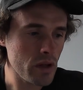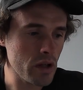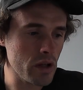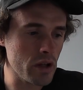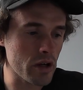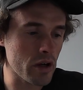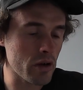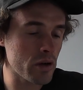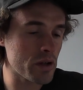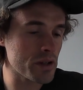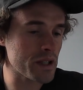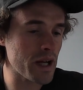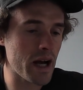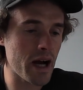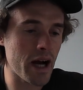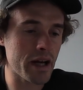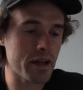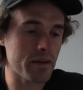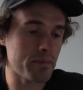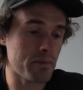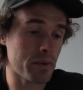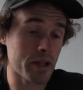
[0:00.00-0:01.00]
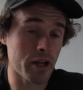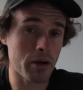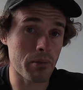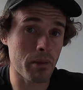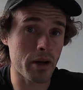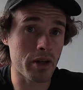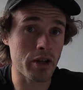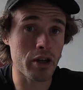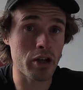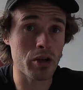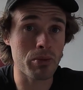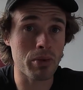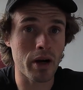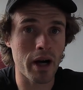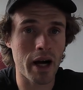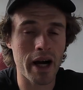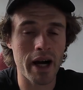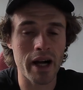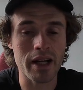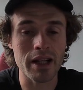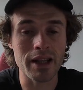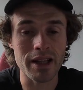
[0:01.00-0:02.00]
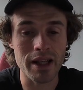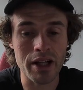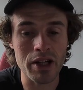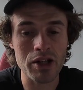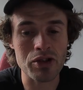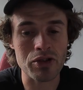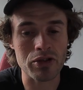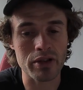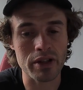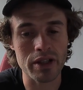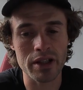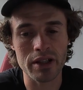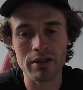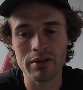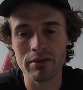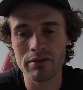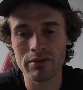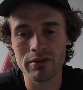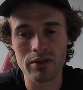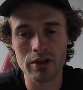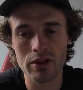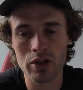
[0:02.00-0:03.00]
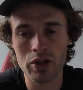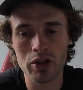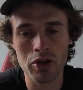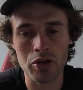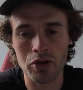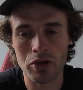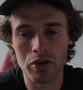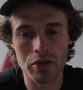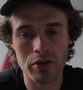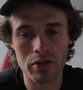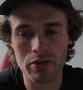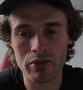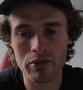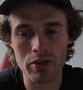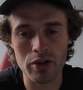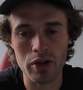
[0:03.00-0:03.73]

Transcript: because I don't know about you, but I literally could